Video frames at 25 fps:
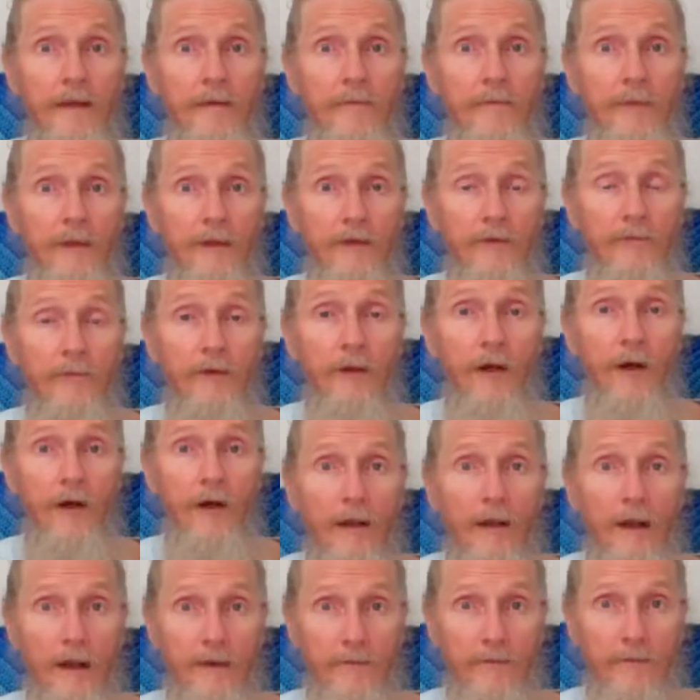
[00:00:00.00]
because we
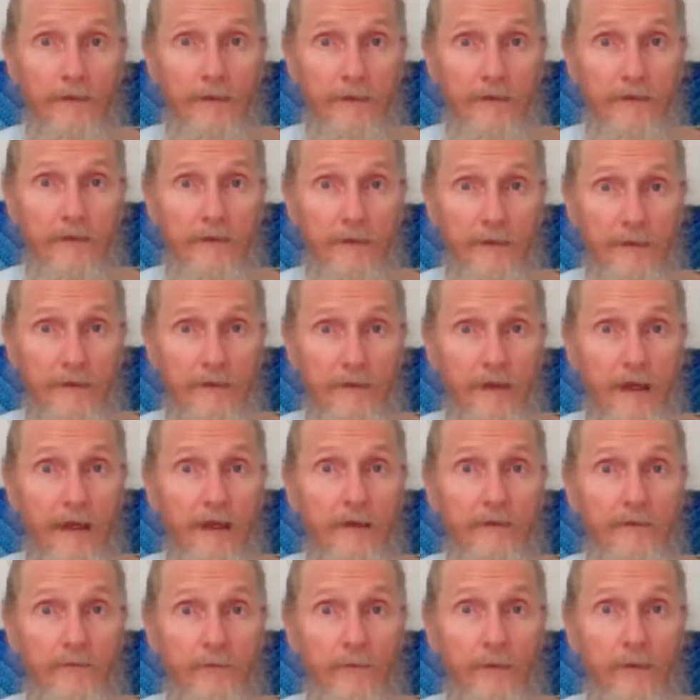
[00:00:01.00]
have this, this
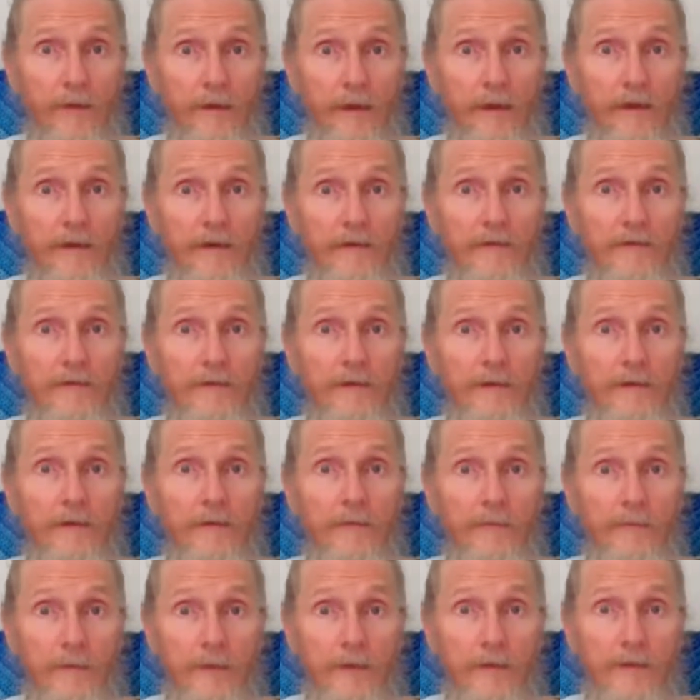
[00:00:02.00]
Es within us,
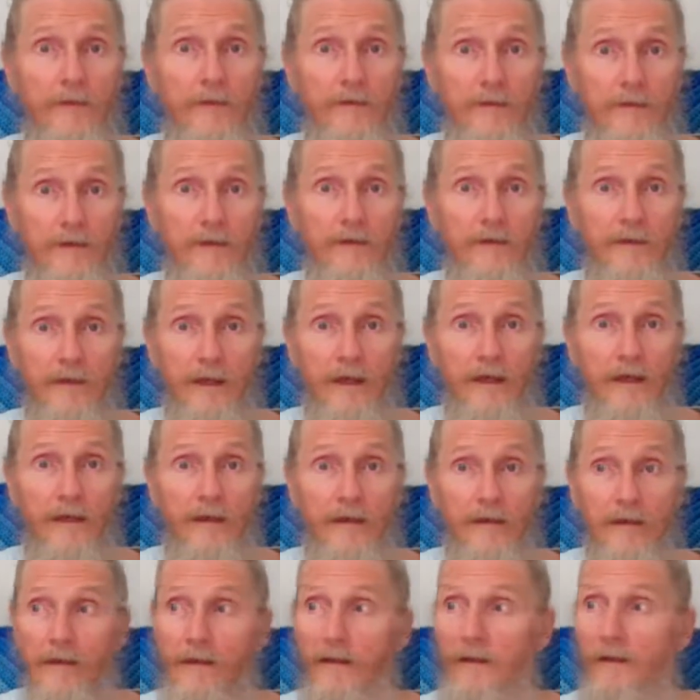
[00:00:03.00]
which is
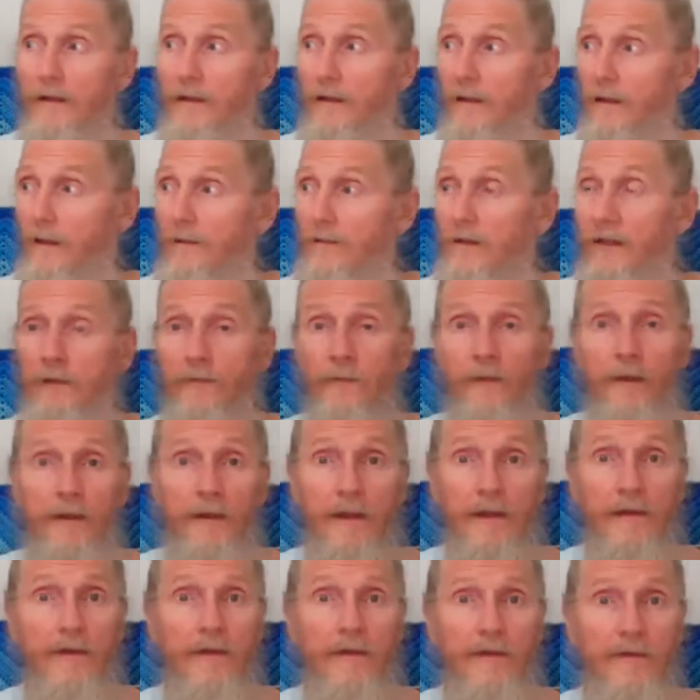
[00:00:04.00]
contained living
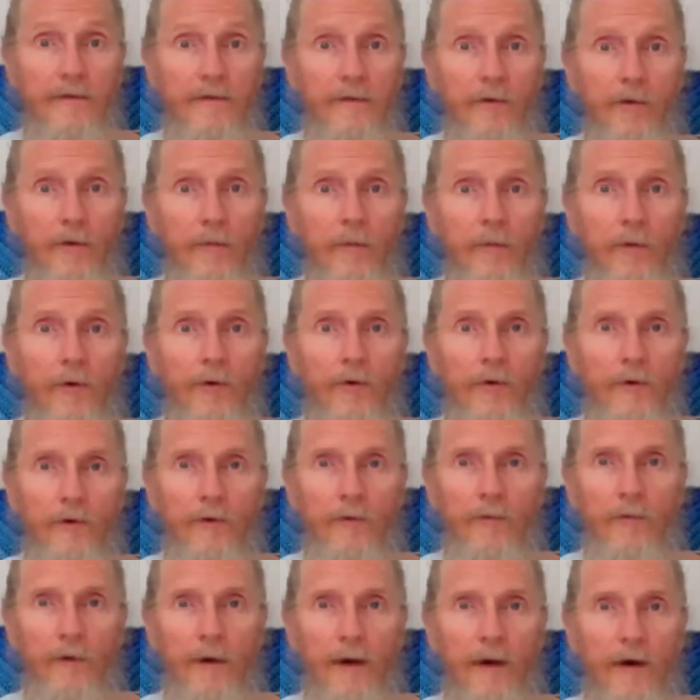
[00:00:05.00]
within this
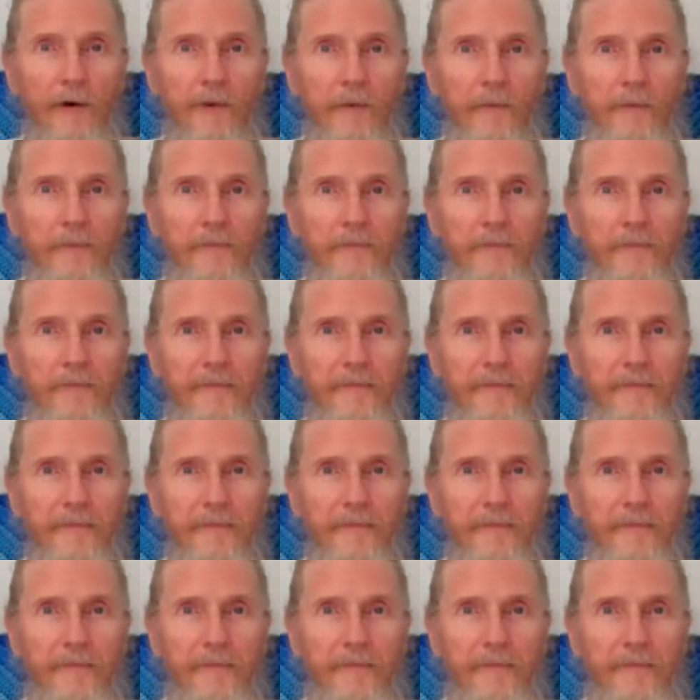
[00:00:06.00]
corporeal realm,